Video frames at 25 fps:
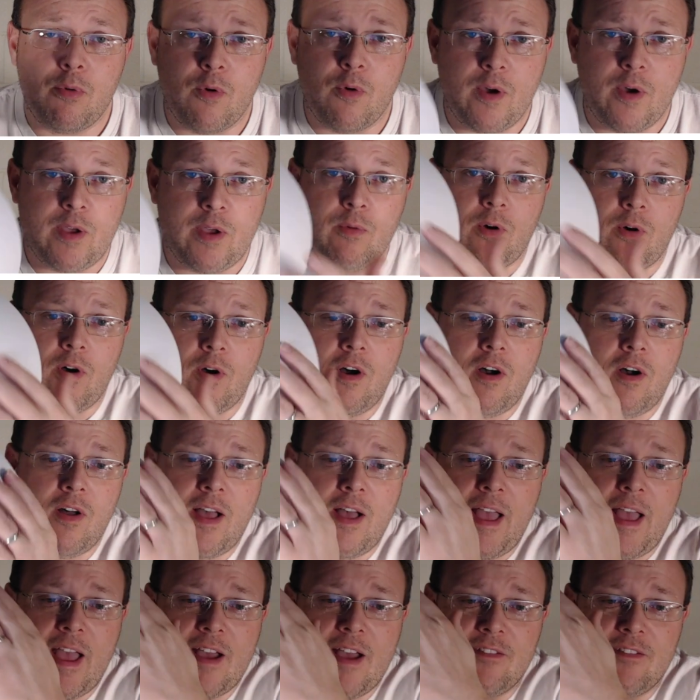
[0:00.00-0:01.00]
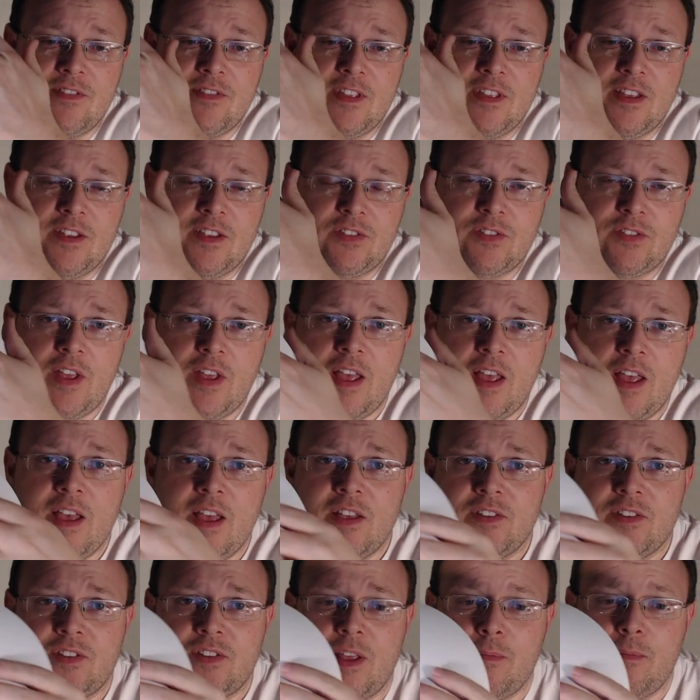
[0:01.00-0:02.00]
point will all have this
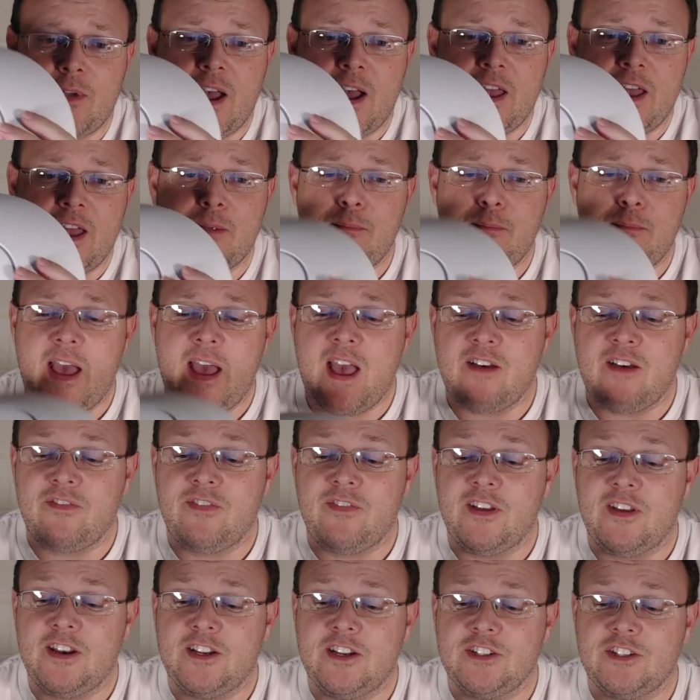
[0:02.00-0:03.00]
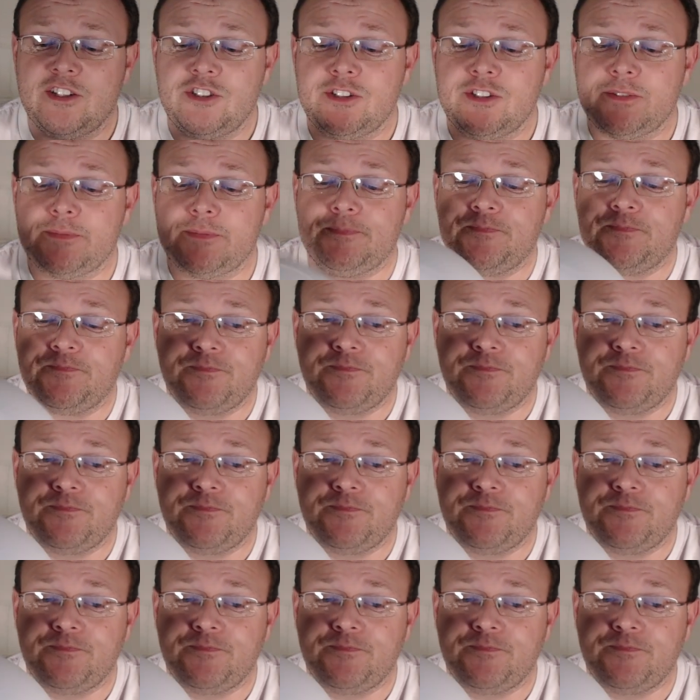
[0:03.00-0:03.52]
same kind of matte finish.